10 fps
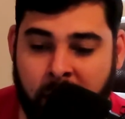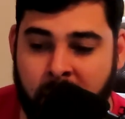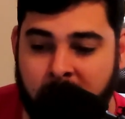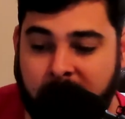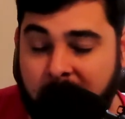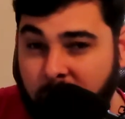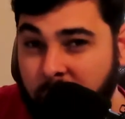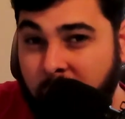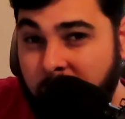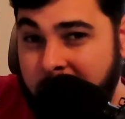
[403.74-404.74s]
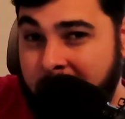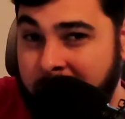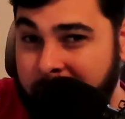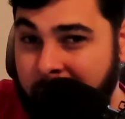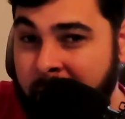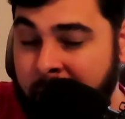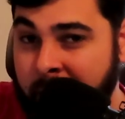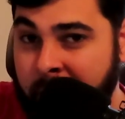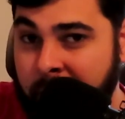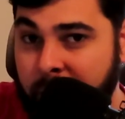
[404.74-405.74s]
take a look at
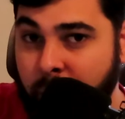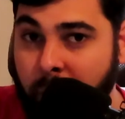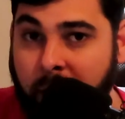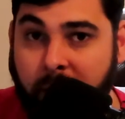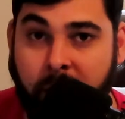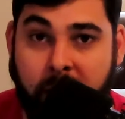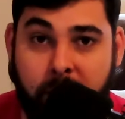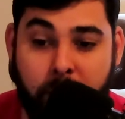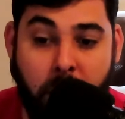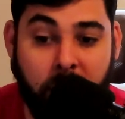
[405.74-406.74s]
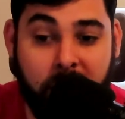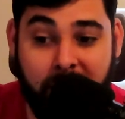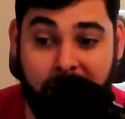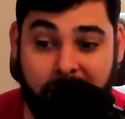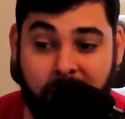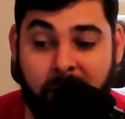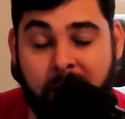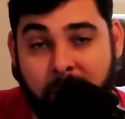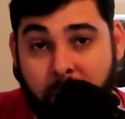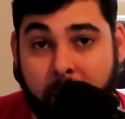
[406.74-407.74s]
what the market,
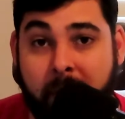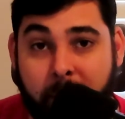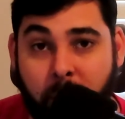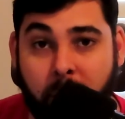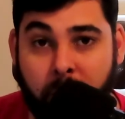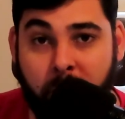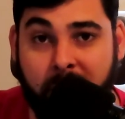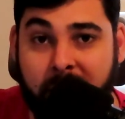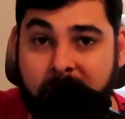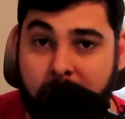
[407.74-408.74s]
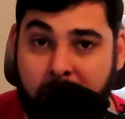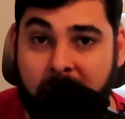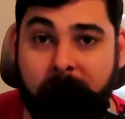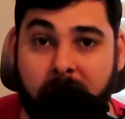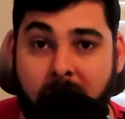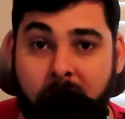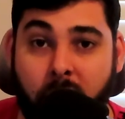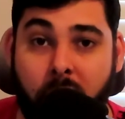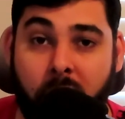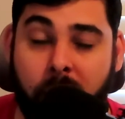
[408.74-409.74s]
what people were willing to pay for that
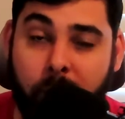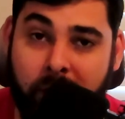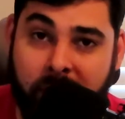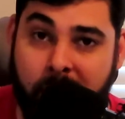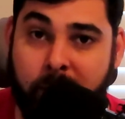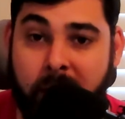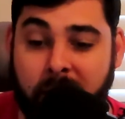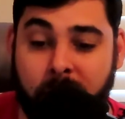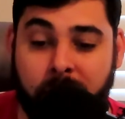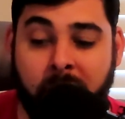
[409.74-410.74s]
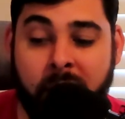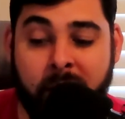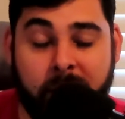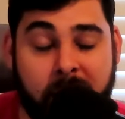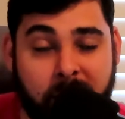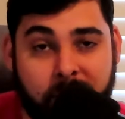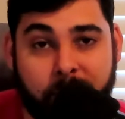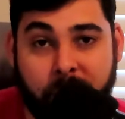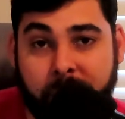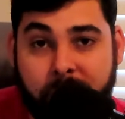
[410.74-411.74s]
car with that miles in
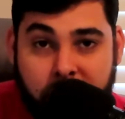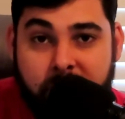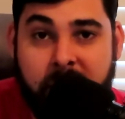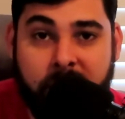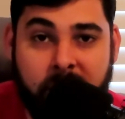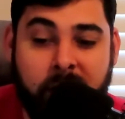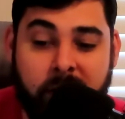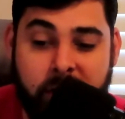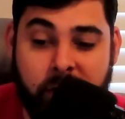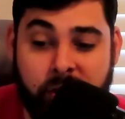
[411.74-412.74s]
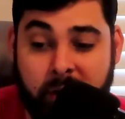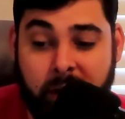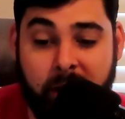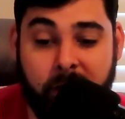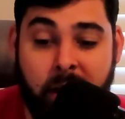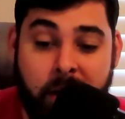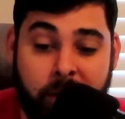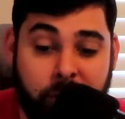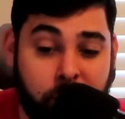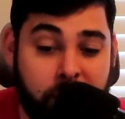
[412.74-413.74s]
decent condition. And
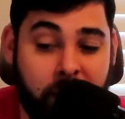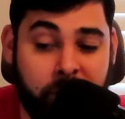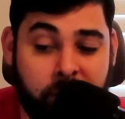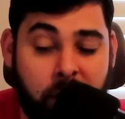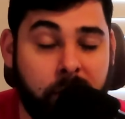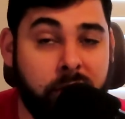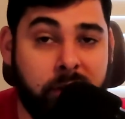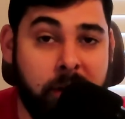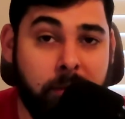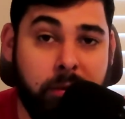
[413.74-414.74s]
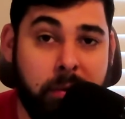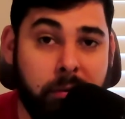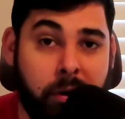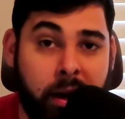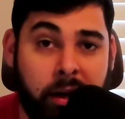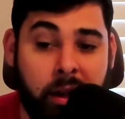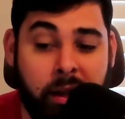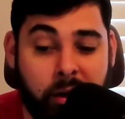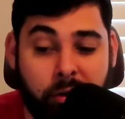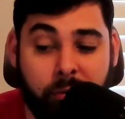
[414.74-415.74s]
$2,000 seemed to be right in
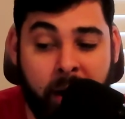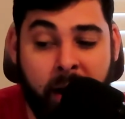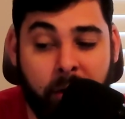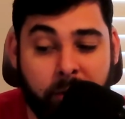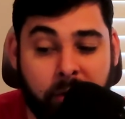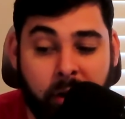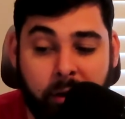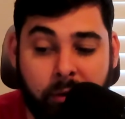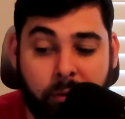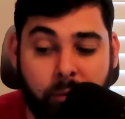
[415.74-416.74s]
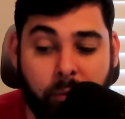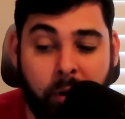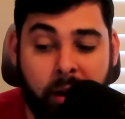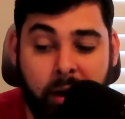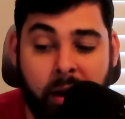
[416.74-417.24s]
and around what